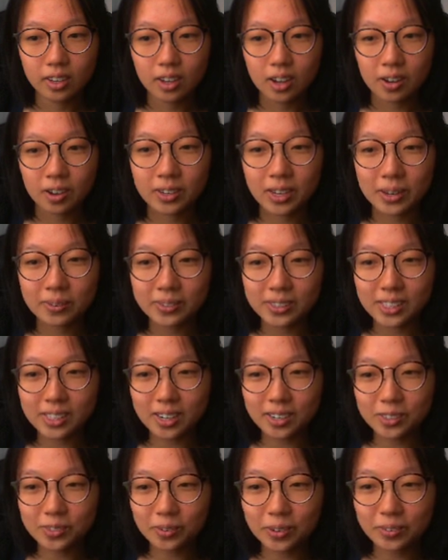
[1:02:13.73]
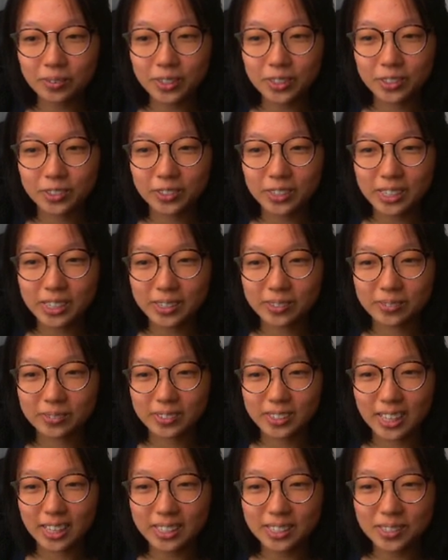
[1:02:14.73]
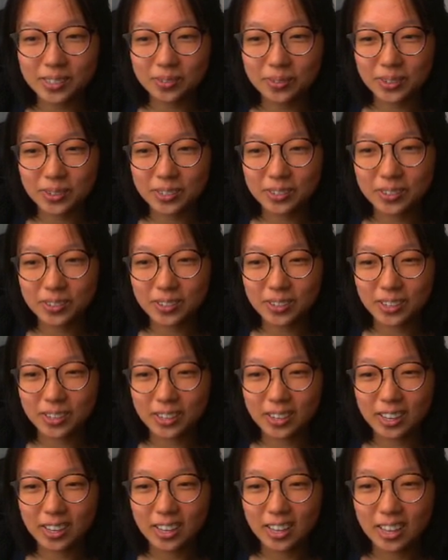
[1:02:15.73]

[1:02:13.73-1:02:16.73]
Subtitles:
Oh, game designer is one of your dreams. That's super cool.